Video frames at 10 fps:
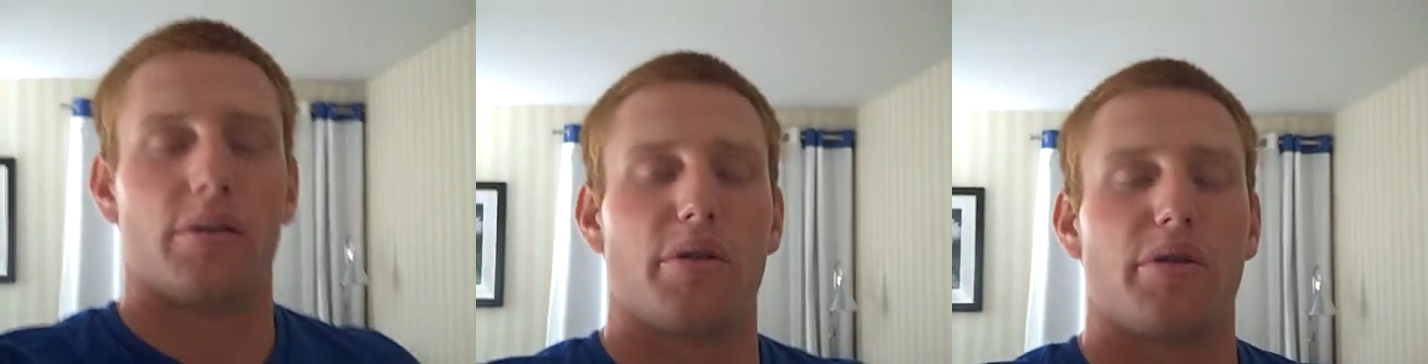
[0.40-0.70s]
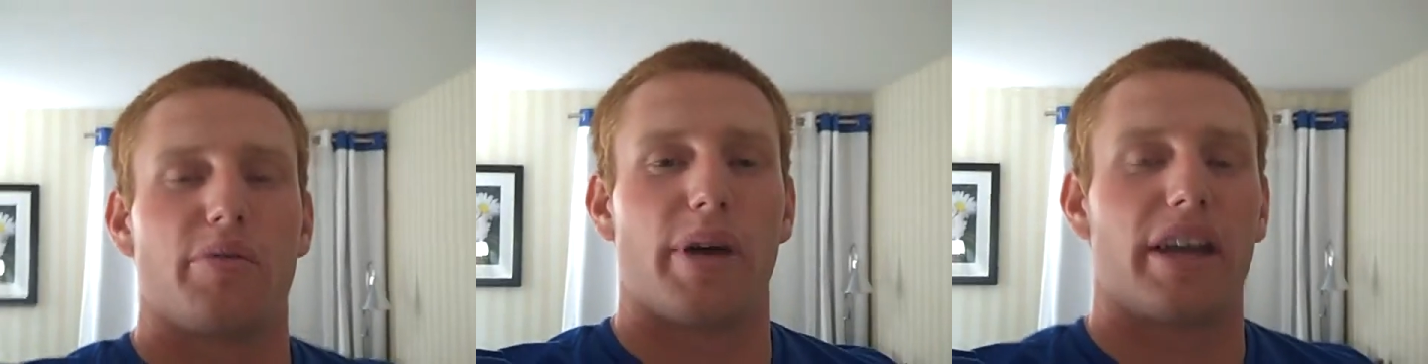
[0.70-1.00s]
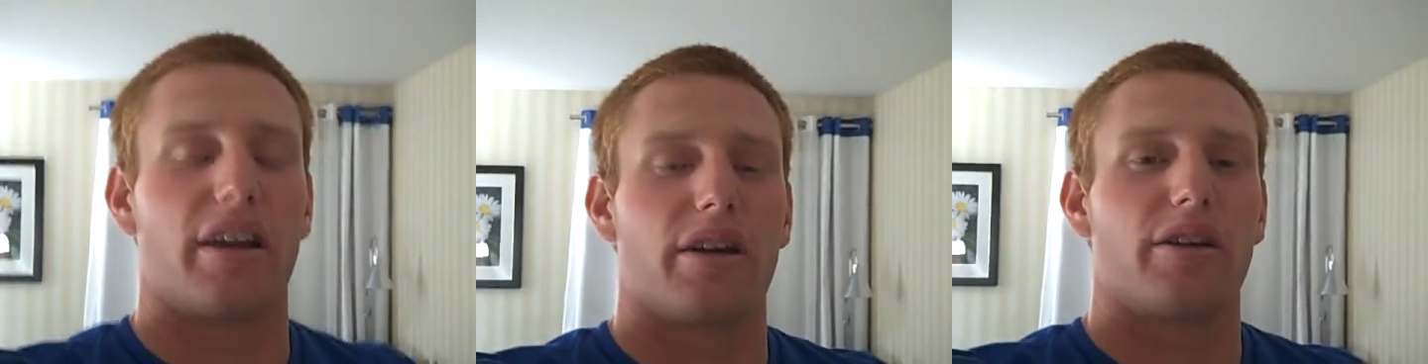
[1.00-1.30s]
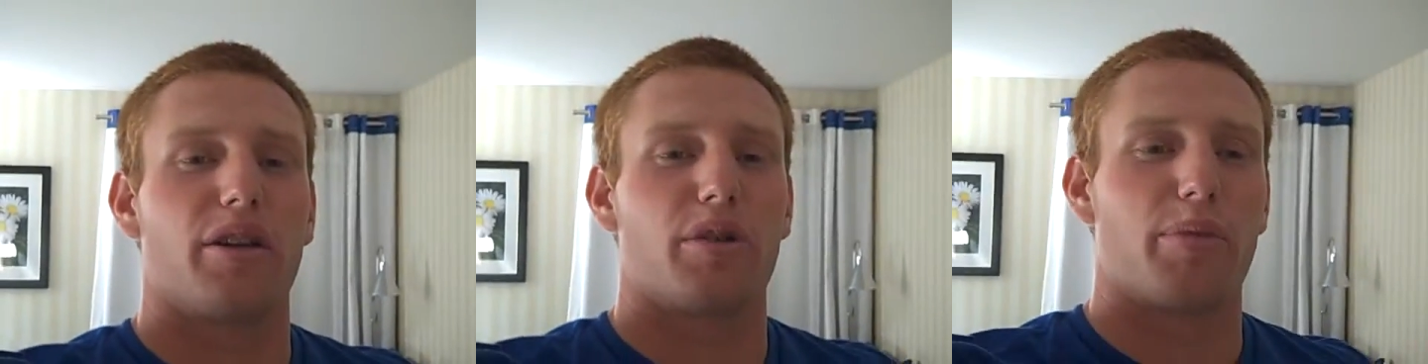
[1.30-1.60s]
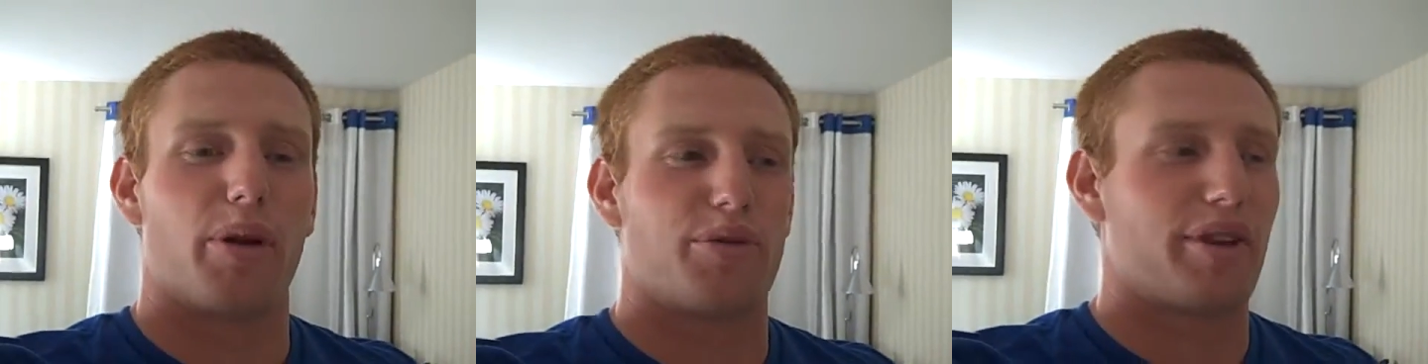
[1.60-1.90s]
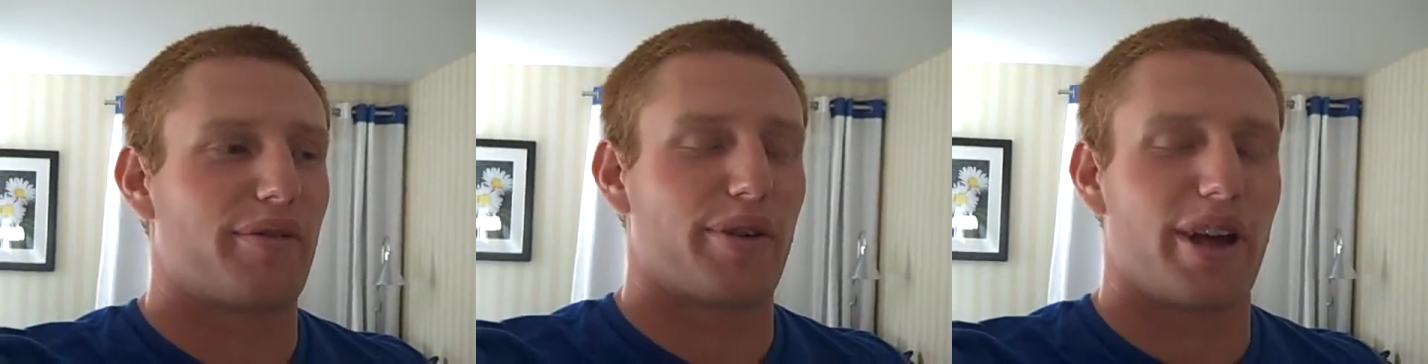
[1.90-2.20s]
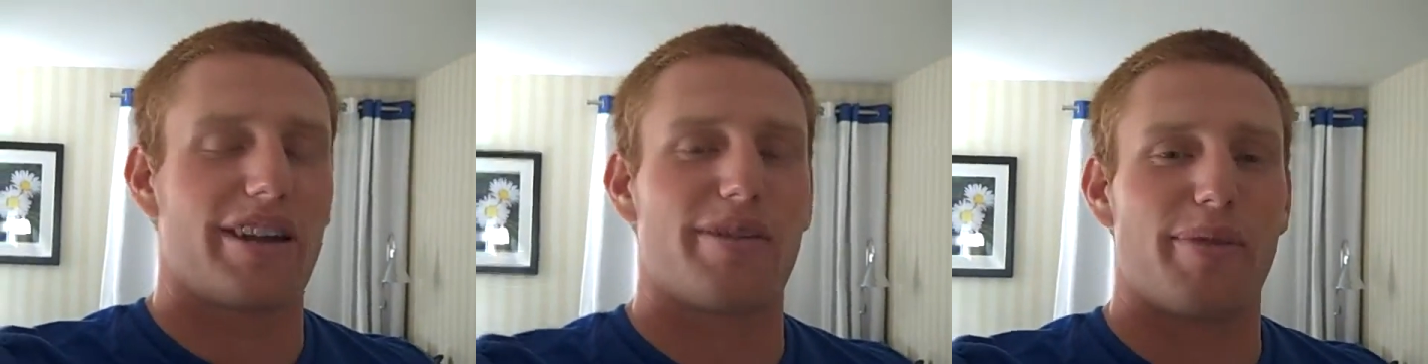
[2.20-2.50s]
So in my earlier post, I
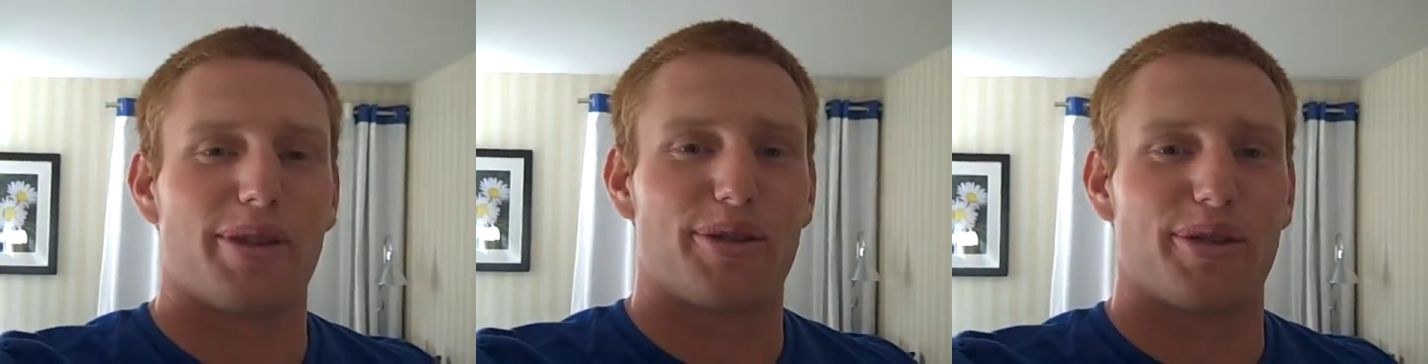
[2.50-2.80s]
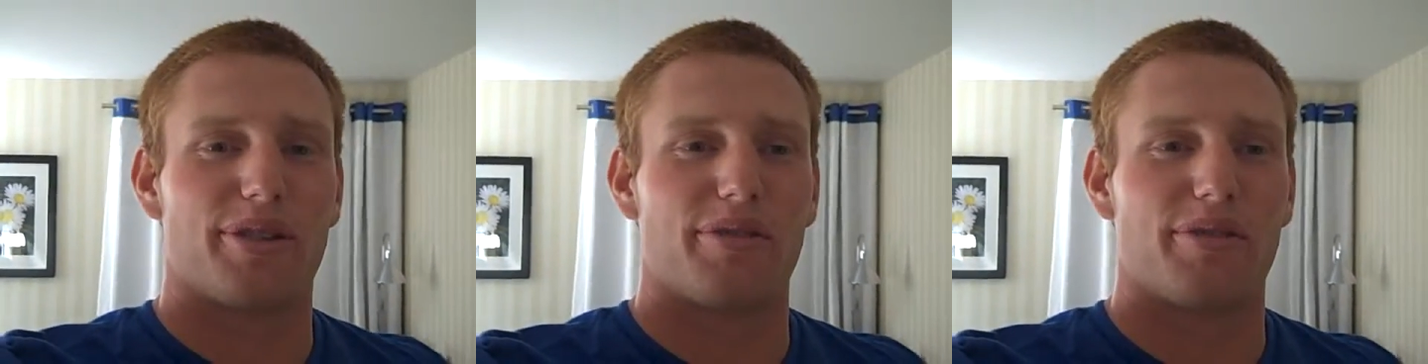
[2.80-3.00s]
forgot to mention